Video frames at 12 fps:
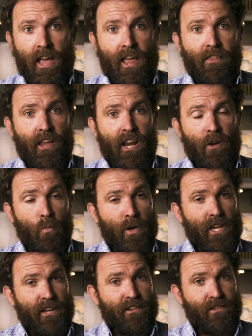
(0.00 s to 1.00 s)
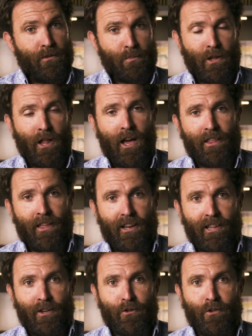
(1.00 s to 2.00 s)
And then we need to supply that
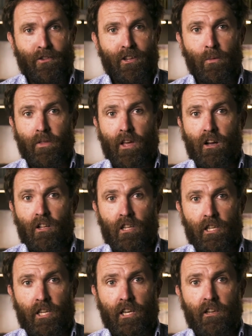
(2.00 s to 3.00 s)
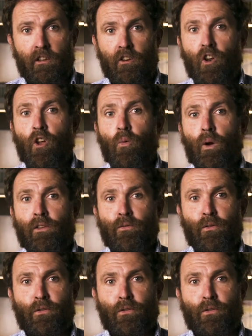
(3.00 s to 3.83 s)
electricity with our clean, non-wasteful